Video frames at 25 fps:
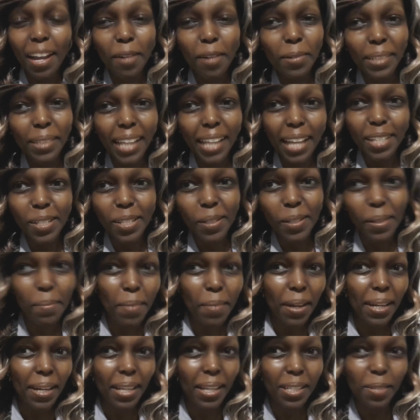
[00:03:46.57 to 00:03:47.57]
I'll catch you in
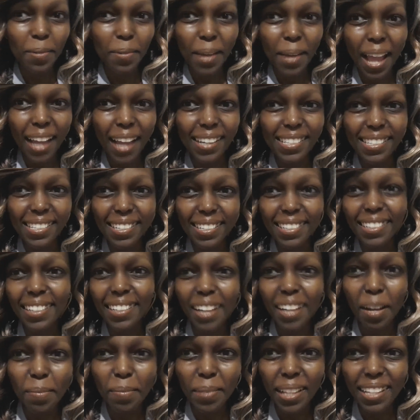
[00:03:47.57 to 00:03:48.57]
my next reaction.
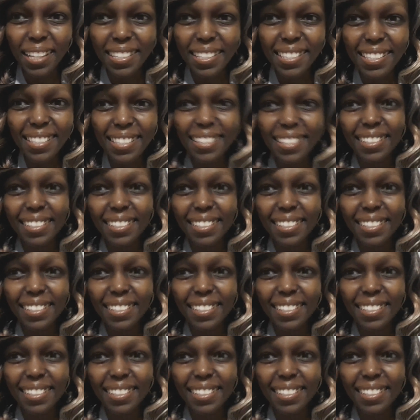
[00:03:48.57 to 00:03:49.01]
God bless.